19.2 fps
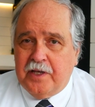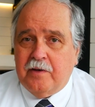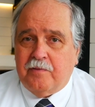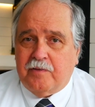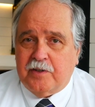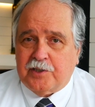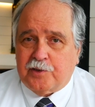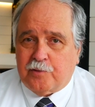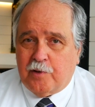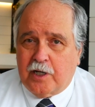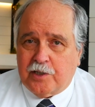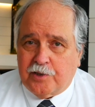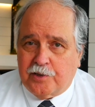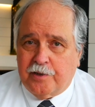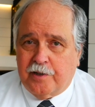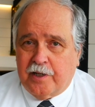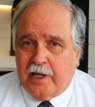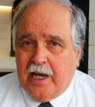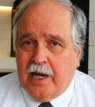
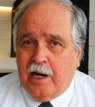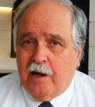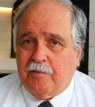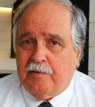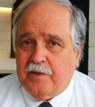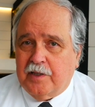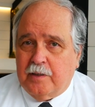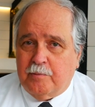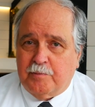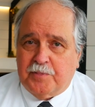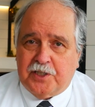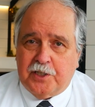infrastructure to care for them.